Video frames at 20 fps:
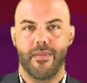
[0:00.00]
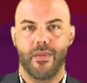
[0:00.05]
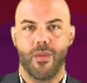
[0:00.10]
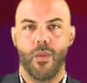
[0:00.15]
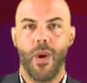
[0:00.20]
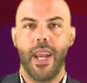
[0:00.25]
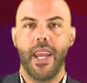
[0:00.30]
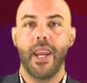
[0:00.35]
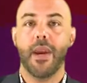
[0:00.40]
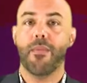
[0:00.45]

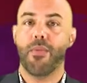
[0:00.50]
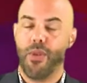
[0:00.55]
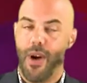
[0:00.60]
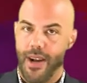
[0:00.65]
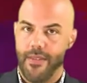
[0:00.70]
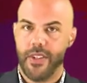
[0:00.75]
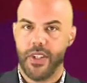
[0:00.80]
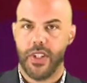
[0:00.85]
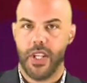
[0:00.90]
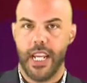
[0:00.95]
Weighing
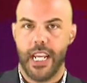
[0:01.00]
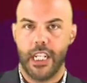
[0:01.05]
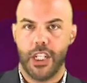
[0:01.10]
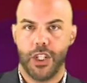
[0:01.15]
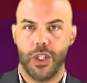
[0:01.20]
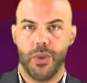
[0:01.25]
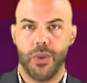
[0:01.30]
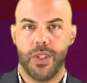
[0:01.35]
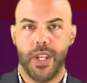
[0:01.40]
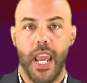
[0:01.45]
privacy
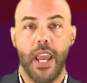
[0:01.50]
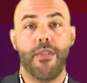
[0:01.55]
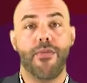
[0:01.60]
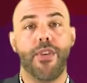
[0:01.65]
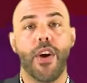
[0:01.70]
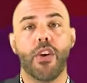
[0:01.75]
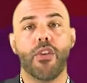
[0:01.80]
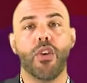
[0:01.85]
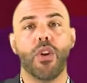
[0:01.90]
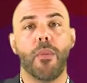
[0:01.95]
issues, a
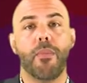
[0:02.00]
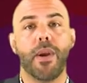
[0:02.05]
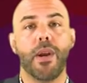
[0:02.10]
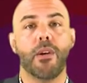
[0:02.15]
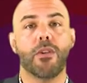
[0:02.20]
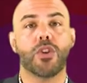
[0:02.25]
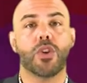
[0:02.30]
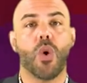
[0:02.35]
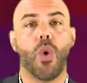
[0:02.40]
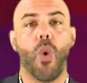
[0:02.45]
federal
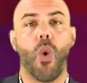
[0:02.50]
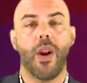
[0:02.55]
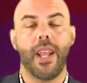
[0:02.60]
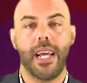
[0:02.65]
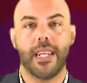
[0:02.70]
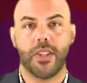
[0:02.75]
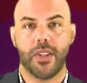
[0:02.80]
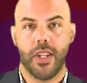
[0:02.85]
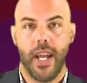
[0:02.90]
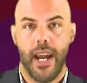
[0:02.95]
appeals court
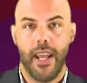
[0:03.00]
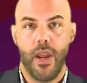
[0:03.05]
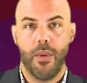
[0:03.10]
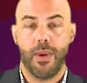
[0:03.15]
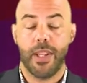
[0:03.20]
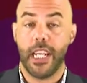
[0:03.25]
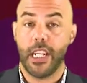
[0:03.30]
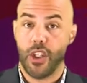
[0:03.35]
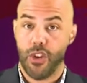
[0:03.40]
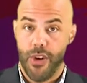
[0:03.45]
has sided
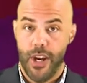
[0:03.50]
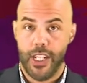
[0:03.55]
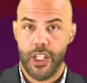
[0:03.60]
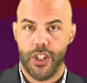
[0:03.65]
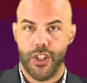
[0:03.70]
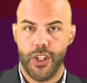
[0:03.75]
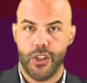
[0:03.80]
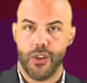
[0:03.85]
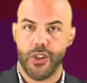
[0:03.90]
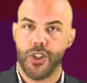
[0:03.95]
with a
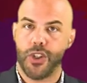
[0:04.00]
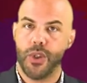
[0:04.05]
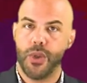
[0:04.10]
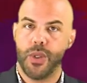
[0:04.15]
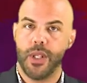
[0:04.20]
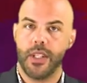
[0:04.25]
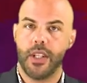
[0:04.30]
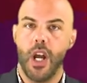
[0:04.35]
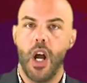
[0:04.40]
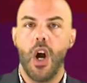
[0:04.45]
transgender
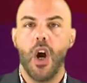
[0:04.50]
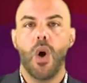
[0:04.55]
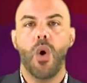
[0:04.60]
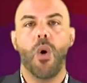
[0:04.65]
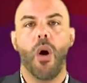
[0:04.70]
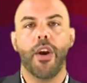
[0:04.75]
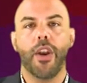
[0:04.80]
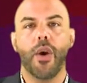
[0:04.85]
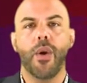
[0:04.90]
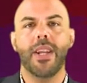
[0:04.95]
student who
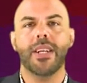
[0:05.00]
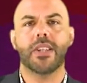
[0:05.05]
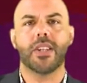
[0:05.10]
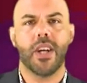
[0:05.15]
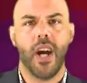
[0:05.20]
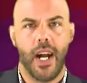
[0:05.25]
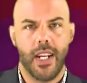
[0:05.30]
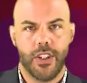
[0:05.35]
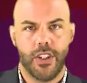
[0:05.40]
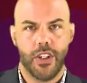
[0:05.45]
argued his
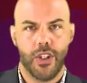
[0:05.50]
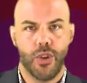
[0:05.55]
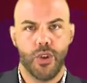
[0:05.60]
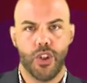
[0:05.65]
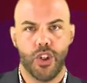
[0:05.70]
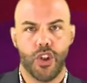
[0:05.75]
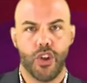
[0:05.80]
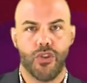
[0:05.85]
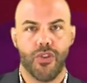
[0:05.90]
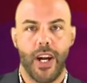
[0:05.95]

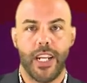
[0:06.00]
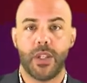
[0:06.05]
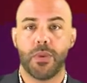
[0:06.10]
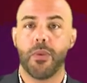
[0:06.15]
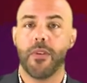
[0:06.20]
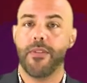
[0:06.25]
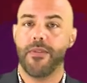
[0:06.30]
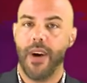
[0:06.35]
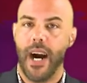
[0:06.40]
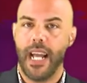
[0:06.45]
constitutional rights
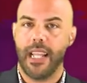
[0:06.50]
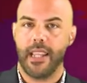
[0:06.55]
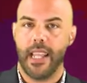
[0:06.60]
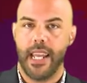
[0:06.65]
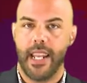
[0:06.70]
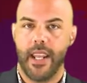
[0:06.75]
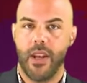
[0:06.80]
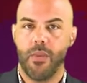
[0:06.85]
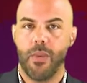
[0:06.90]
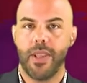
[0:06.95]
were
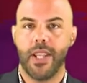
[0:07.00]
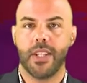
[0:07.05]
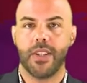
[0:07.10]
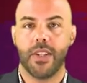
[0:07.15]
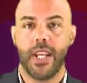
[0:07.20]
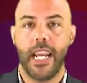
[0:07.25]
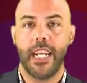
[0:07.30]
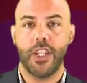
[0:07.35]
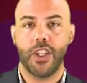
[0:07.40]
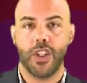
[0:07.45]
violated when the
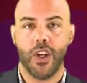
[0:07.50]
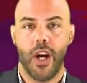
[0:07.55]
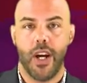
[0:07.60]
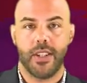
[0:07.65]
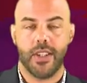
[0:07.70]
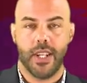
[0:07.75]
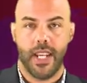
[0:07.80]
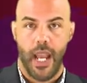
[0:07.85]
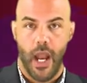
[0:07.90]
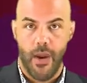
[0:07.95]
St.
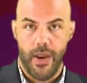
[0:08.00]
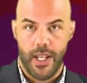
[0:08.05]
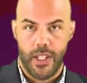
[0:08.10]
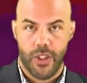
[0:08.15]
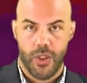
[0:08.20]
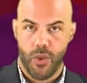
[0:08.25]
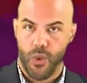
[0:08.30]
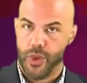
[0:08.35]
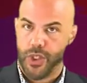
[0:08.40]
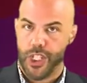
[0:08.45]
Johns County
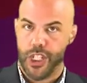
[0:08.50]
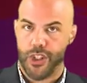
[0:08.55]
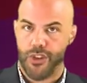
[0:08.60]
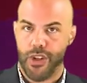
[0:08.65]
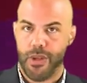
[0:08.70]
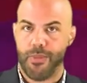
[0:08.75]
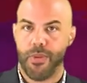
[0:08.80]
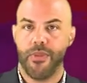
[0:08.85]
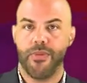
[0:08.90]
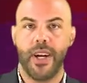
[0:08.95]
School
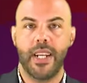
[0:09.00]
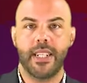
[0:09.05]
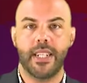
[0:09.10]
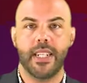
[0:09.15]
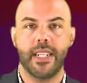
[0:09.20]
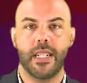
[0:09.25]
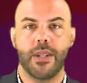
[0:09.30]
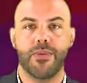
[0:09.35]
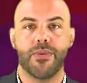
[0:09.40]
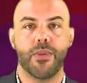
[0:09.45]
District
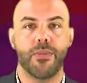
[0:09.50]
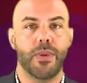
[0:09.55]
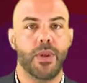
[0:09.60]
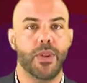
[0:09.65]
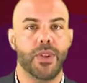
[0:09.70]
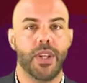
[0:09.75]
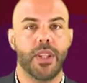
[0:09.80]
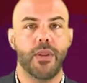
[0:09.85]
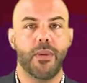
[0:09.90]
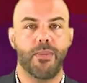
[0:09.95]
prevented him from
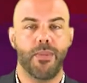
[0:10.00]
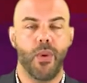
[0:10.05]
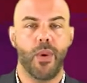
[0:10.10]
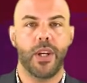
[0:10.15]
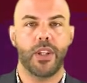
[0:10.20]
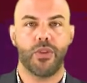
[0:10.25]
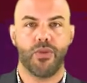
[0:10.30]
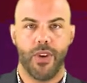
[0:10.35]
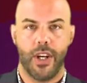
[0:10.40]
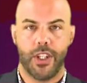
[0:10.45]
using the
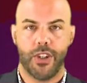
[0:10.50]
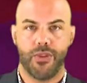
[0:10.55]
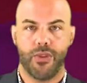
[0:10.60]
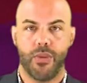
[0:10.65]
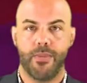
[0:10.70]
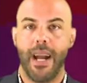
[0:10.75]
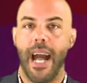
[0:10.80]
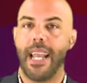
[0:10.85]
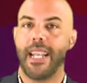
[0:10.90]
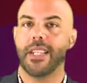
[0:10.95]
boys'
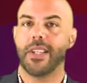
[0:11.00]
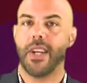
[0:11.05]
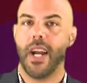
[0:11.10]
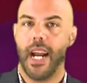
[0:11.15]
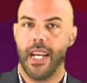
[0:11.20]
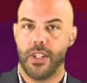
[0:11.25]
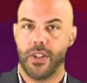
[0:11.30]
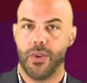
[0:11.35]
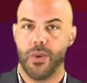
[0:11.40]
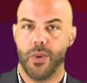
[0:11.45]
restroom at his
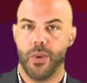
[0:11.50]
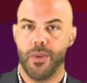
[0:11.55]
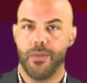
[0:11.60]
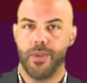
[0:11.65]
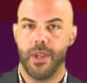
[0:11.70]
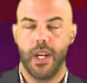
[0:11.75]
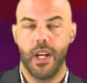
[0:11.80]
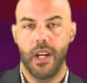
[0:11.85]
high school.